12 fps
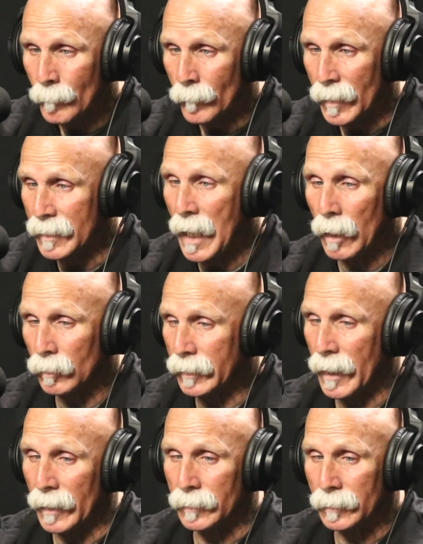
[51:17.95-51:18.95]
And now
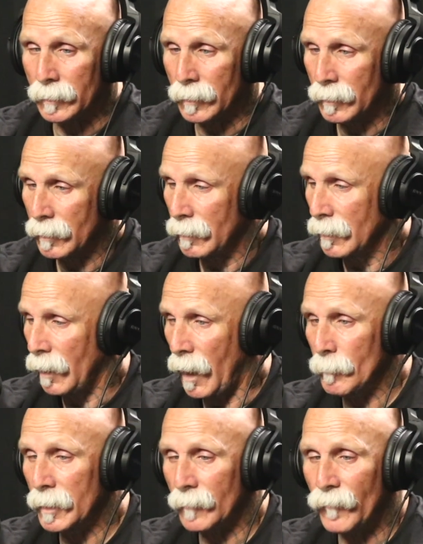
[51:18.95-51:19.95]
look at it.
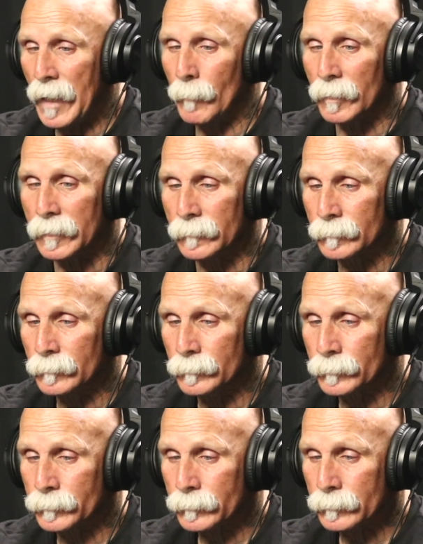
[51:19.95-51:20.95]
I'm in a family.
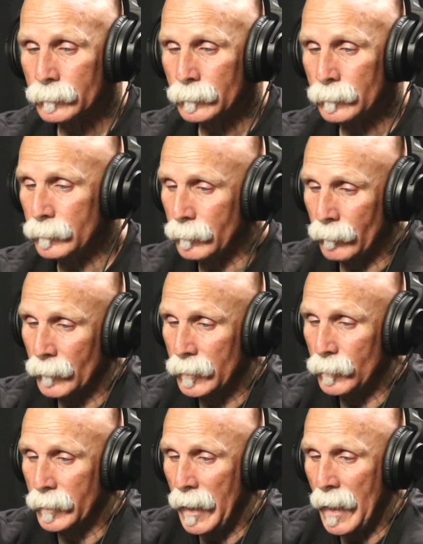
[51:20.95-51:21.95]

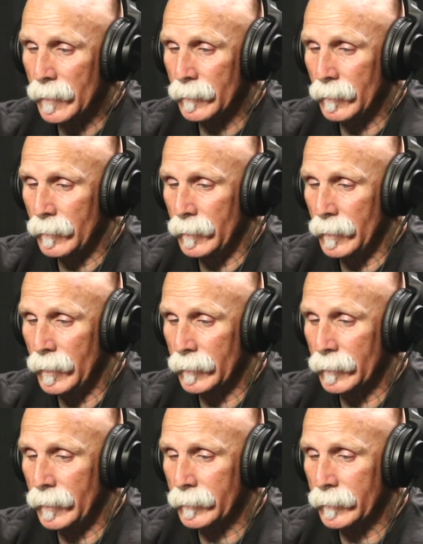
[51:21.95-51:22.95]
You can't,
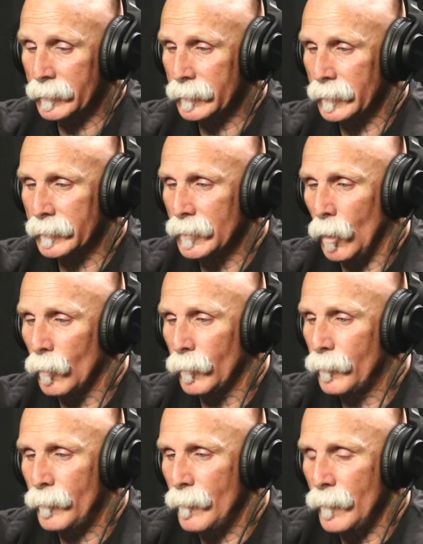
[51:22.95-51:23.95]
it just, there's
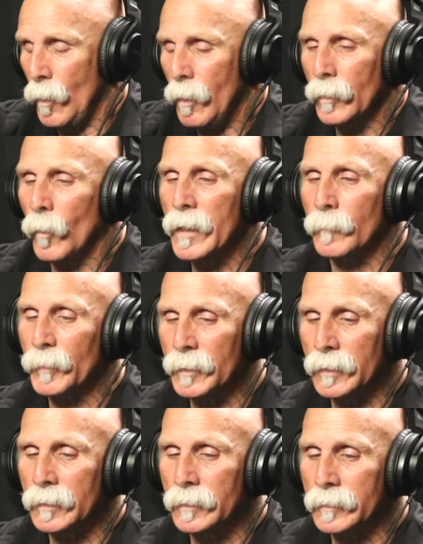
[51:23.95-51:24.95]
no other way to
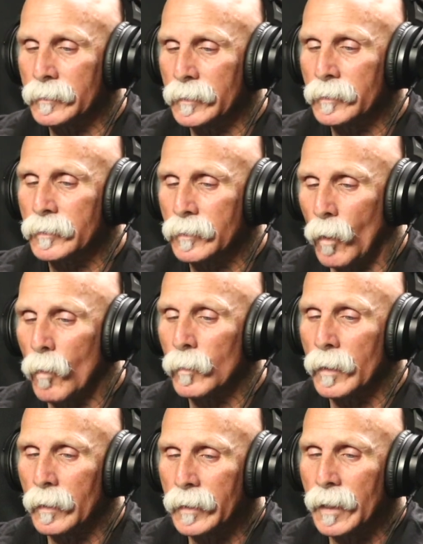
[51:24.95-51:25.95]
put it, is just
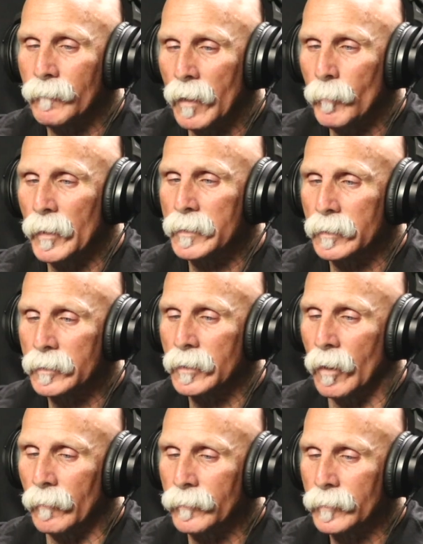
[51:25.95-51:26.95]
don't give up on yourself.